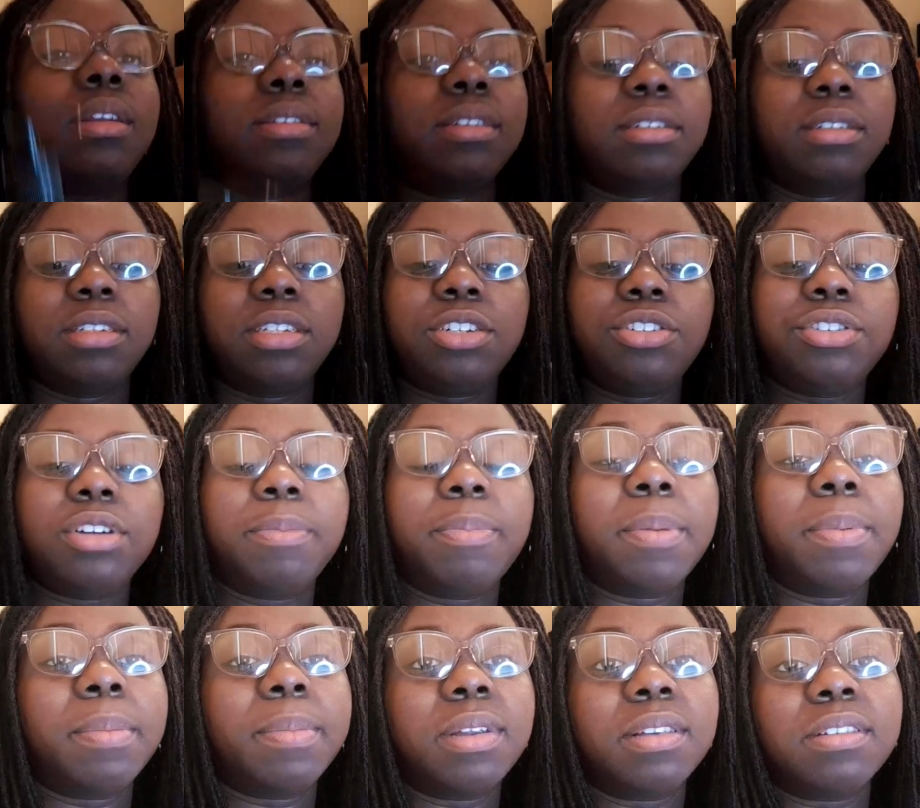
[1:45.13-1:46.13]
it, and tea tree and
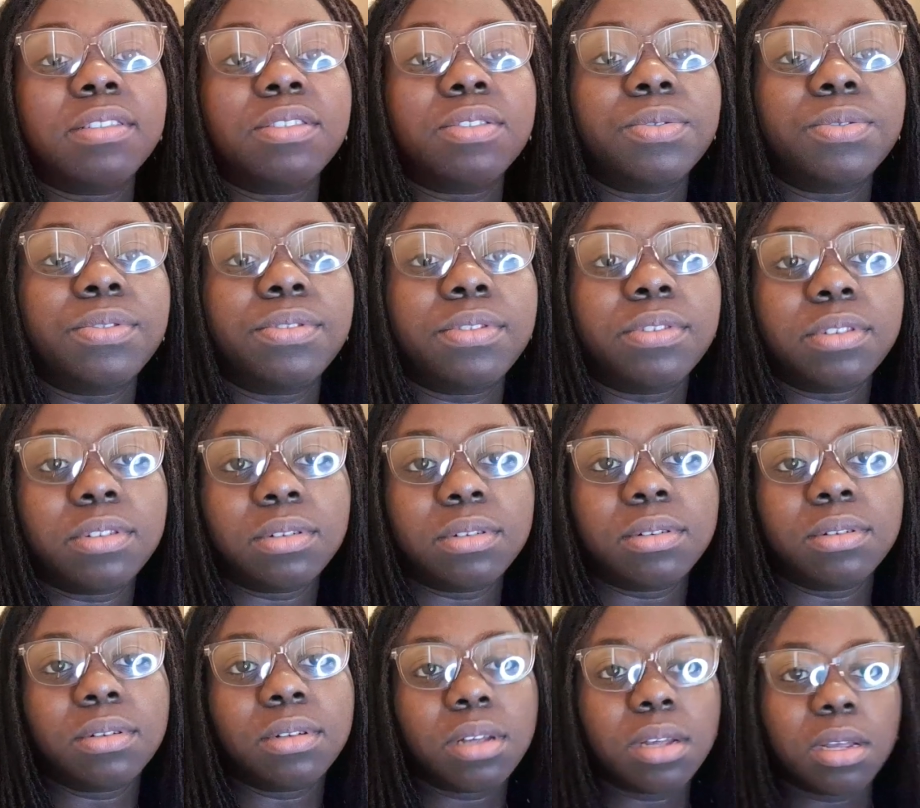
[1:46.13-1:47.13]
peppermint is known
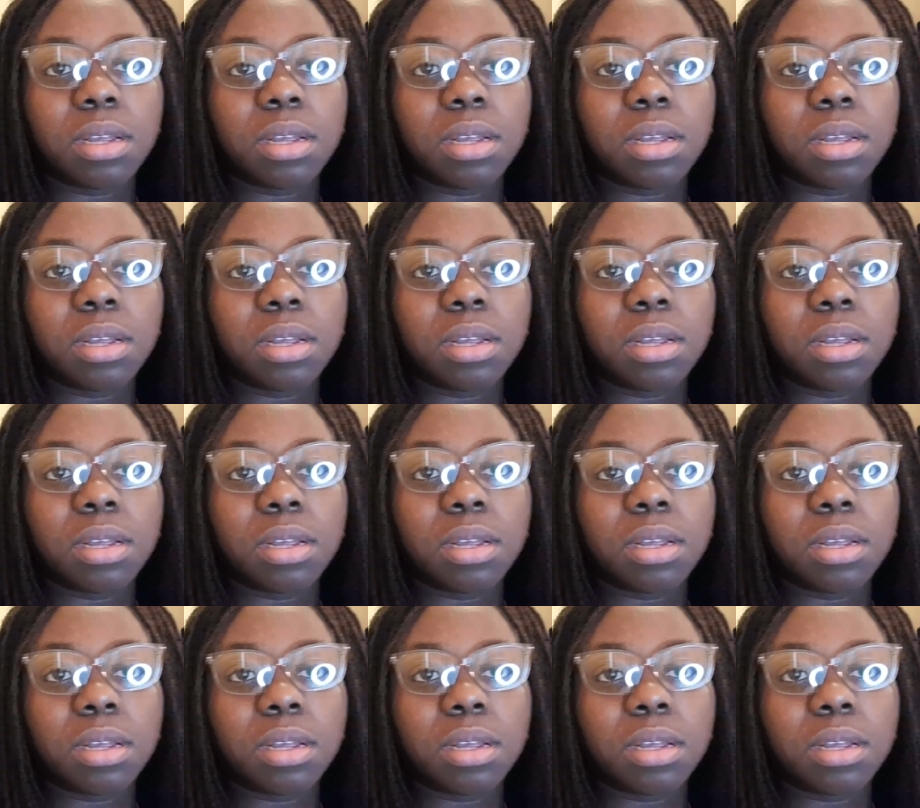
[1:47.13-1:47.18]
to